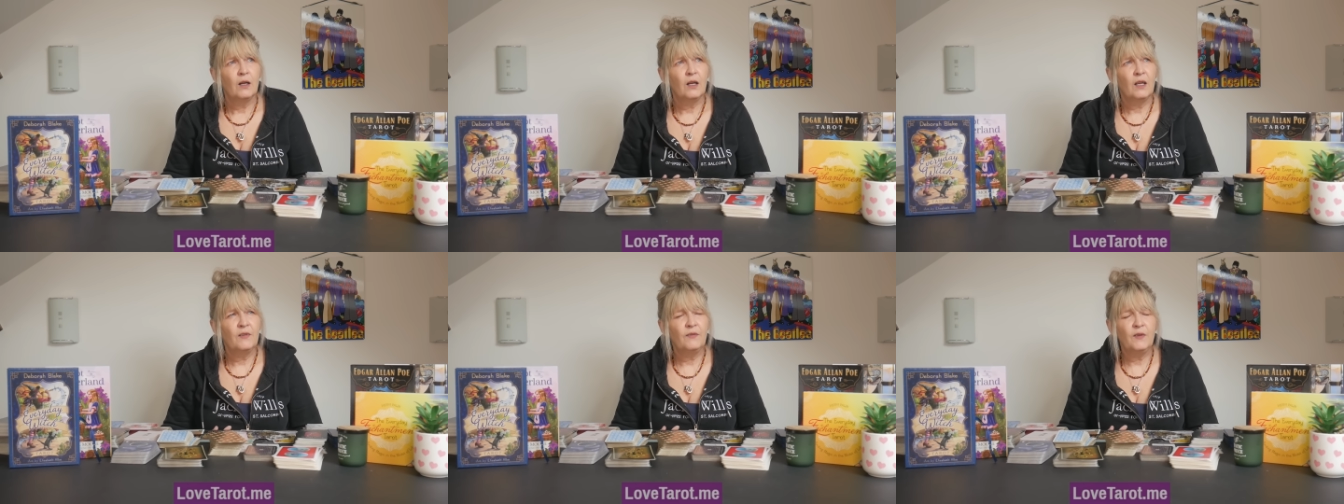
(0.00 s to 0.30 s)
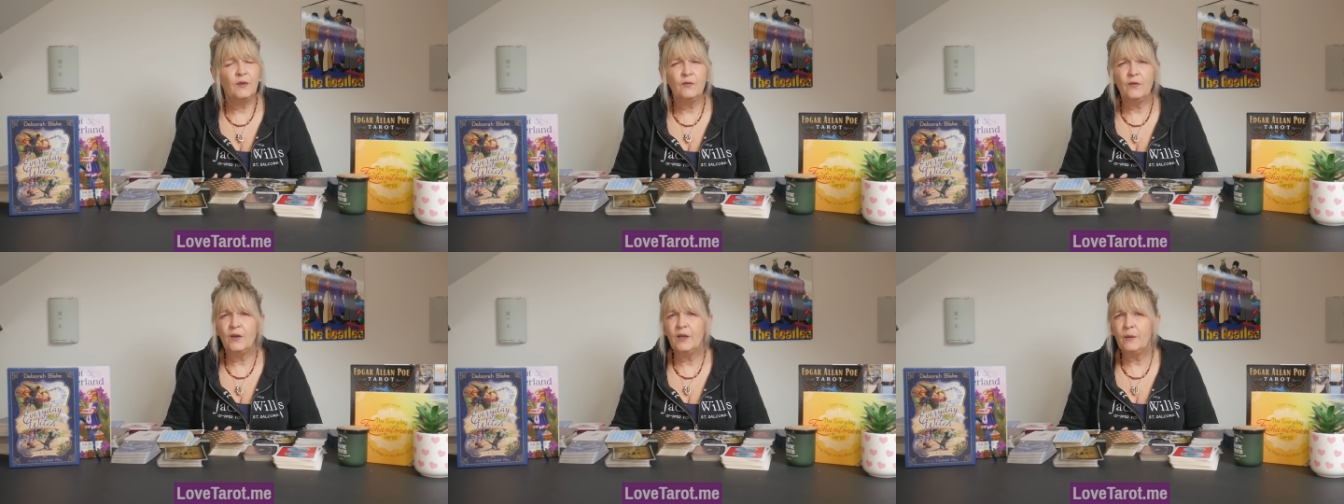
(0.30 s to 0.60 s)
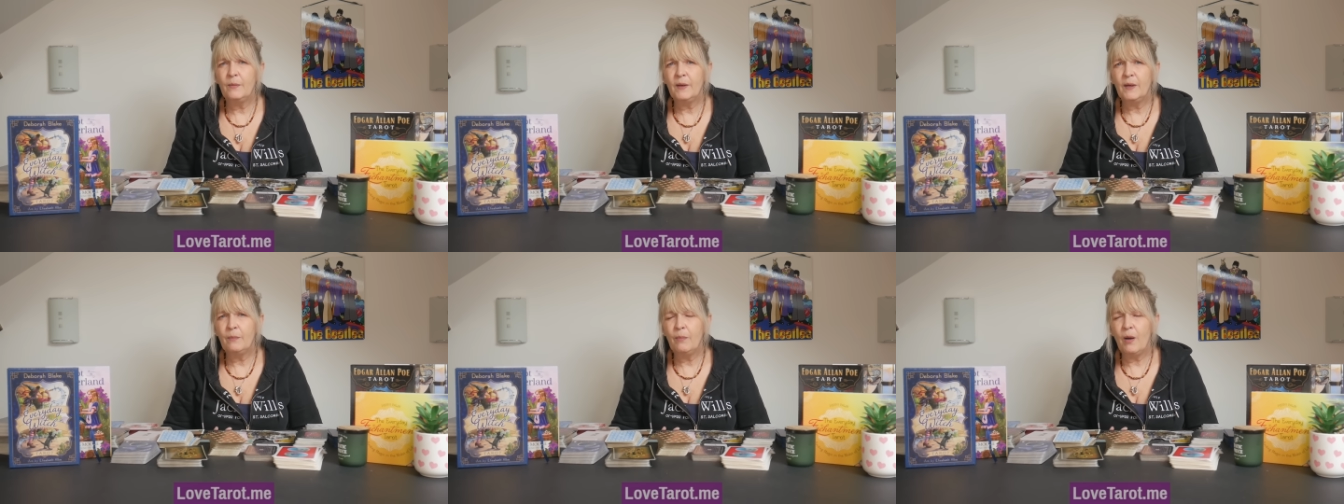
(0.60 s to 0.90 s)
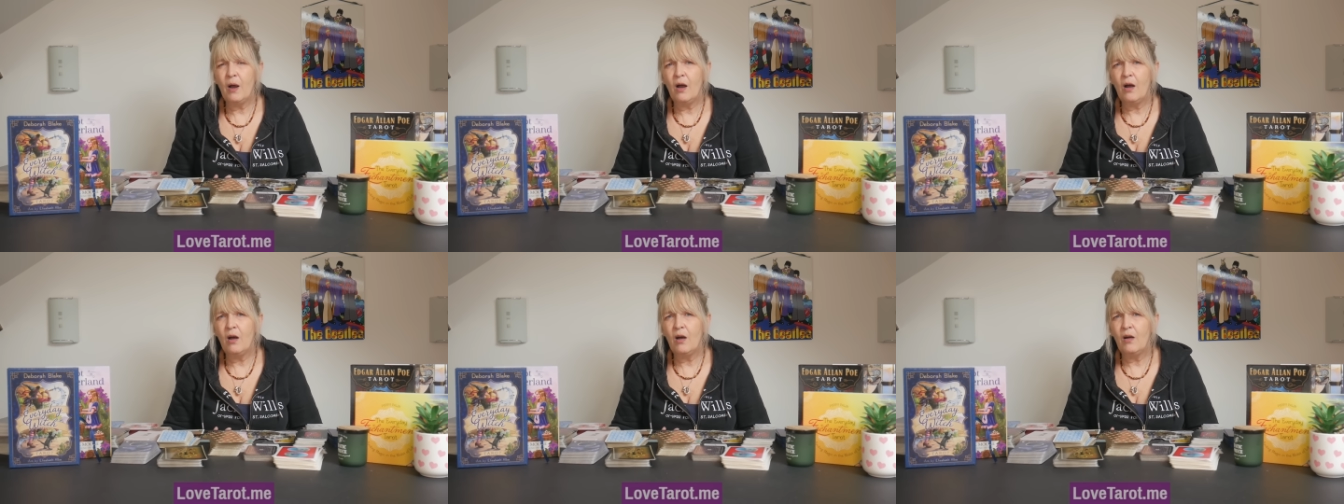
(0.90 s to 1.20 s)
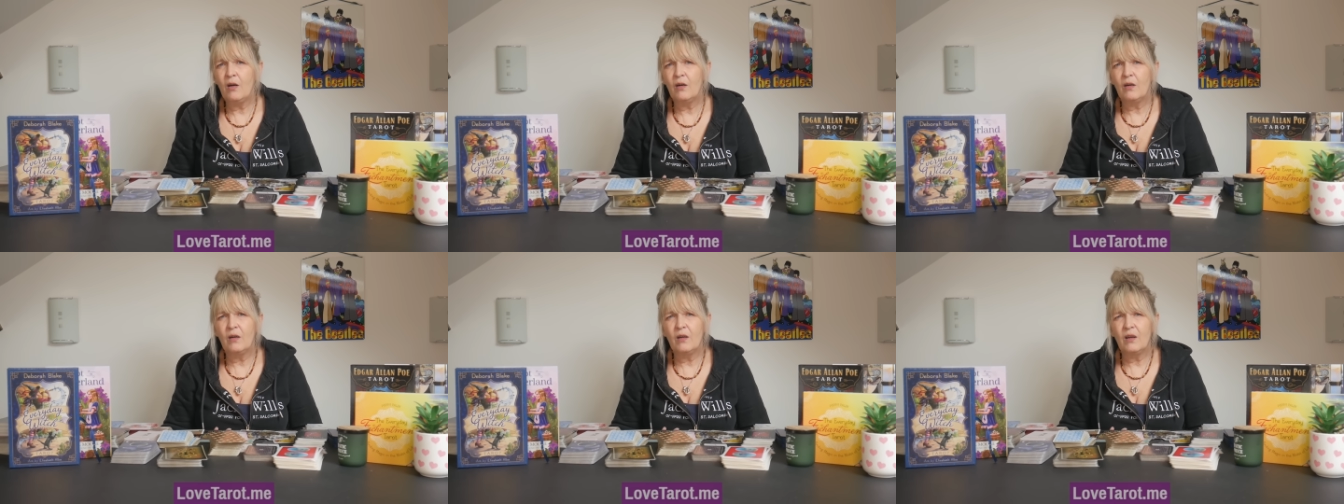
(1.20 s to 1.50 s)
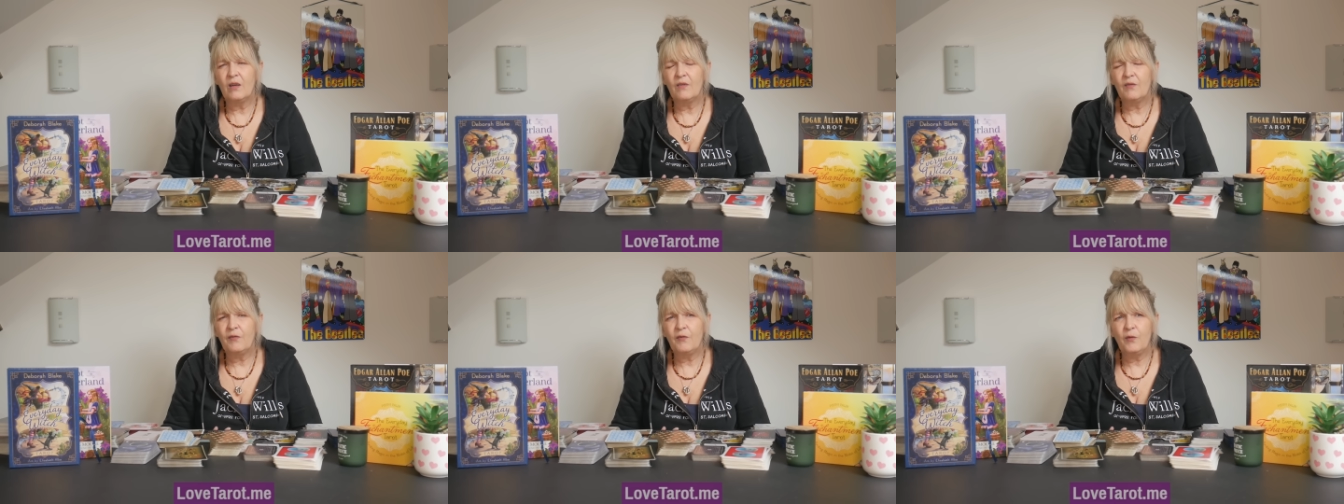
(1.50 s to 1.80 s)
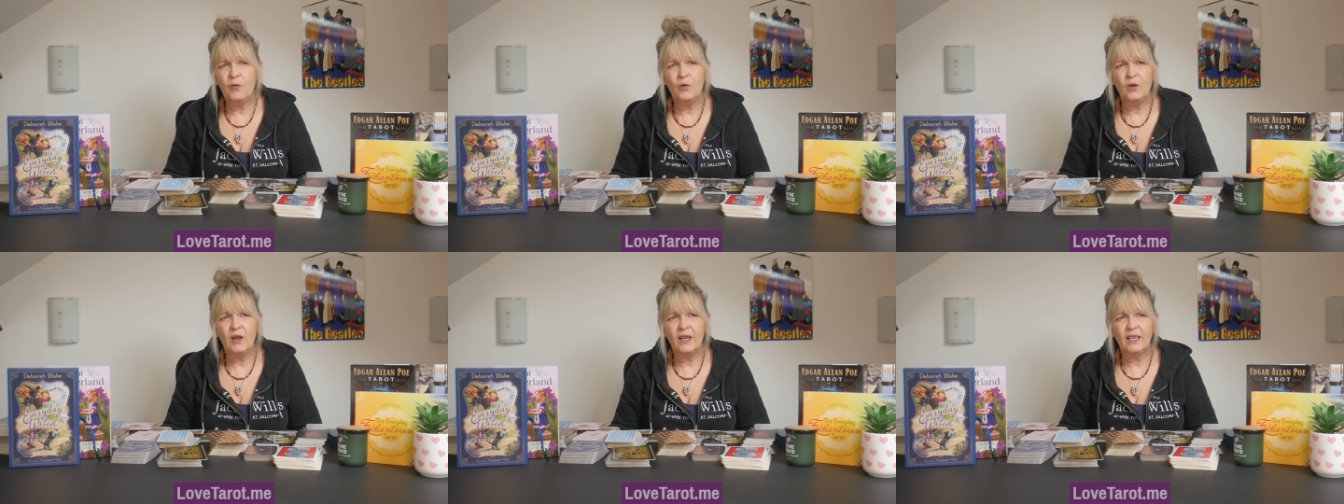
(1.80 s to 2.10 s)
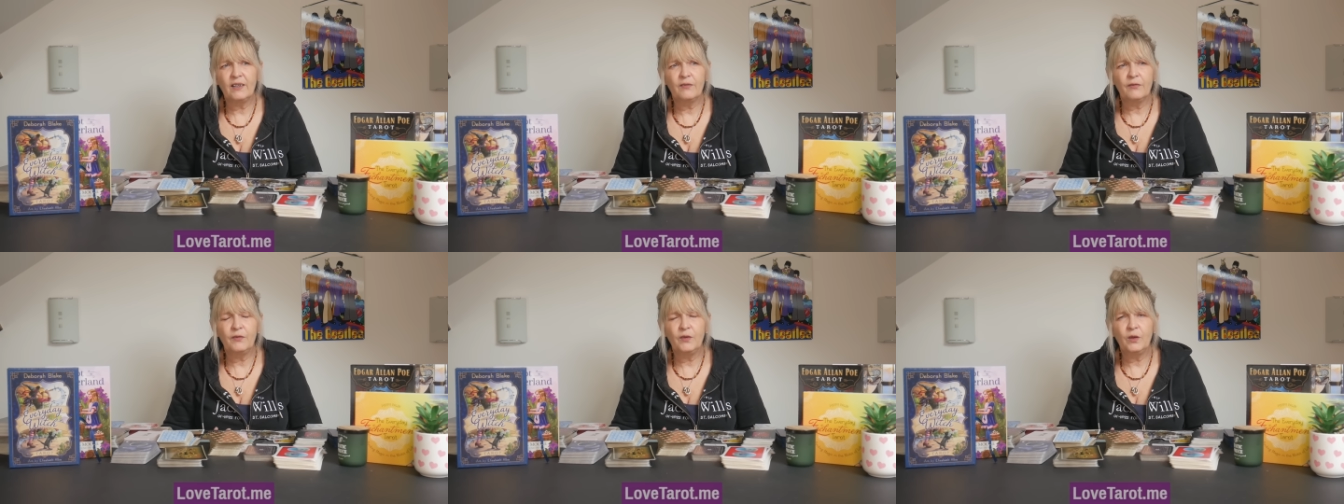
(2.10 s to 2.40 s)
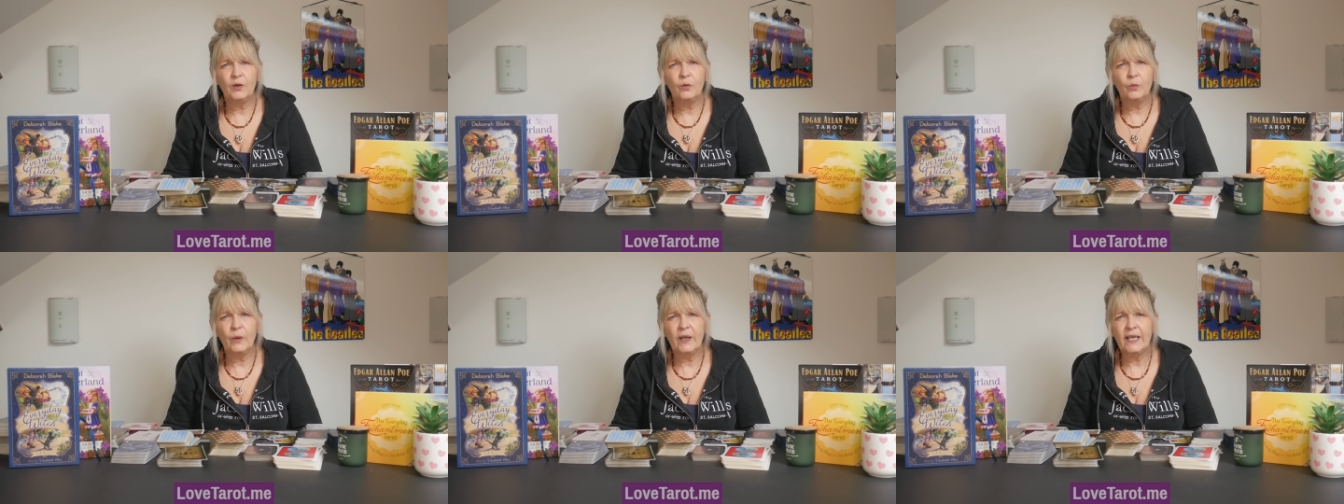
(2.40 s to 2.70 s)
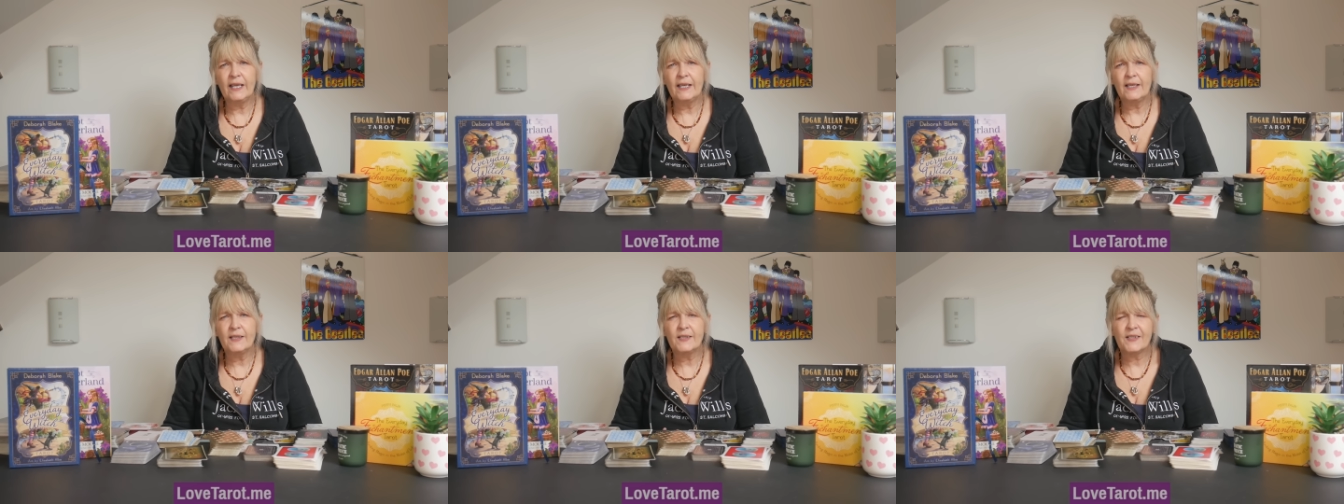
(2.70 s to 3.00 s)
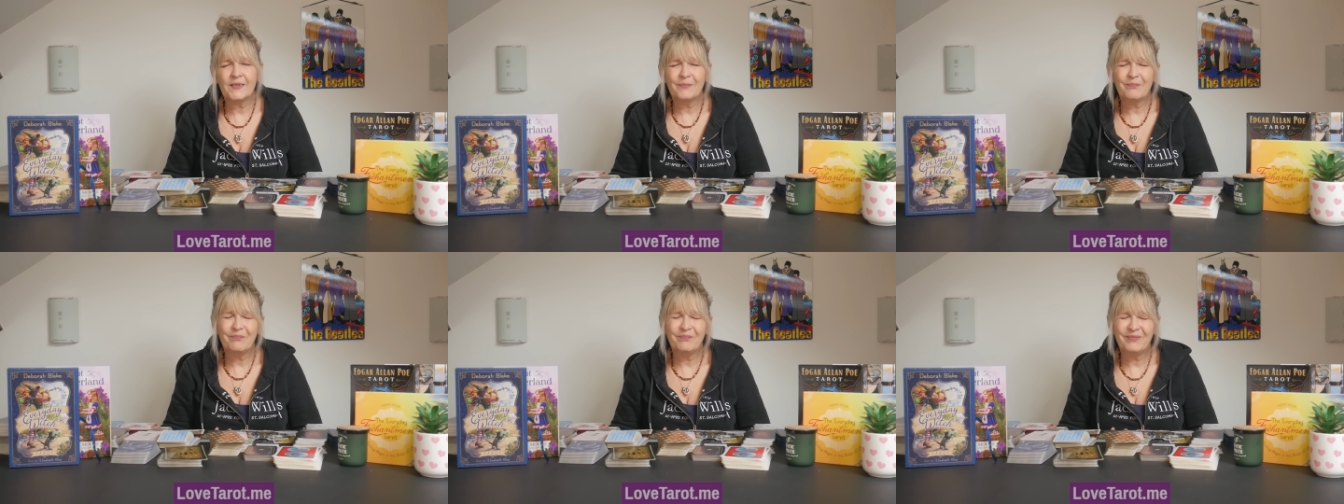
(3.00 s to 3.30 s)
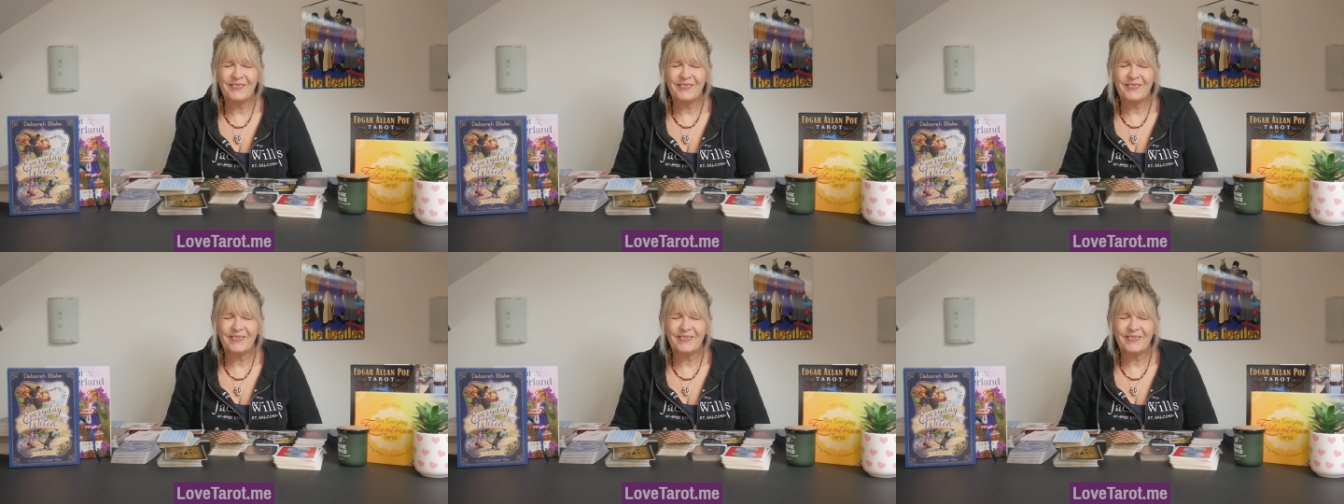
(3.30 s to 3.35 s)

if you've only been apart for like a few weeks,